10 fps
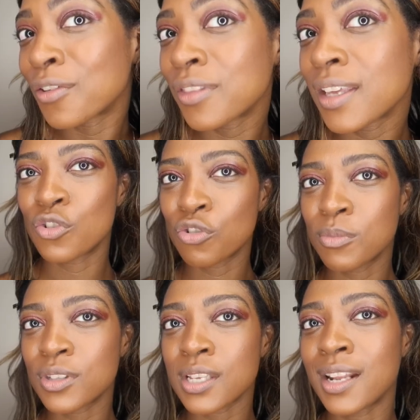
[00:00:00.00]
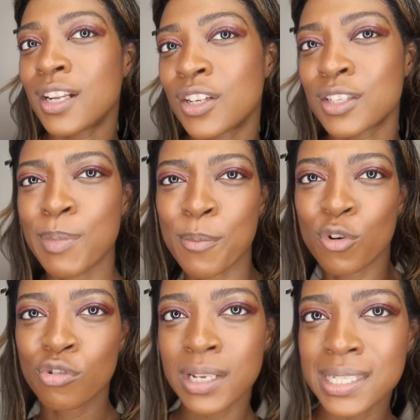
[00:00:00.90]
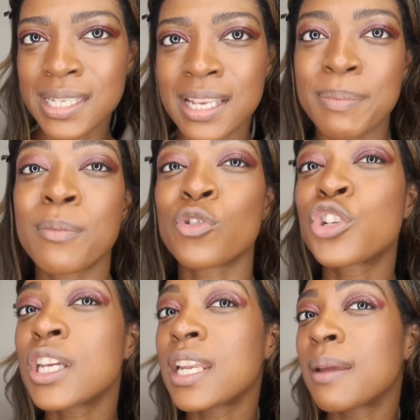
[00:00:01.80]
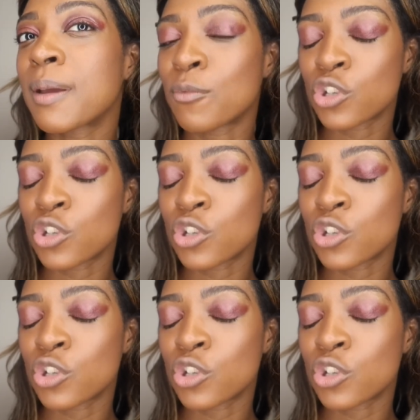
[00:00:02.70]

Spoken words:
on the normal side, it looks a bit more greasy, a bit more sheeny, a bit more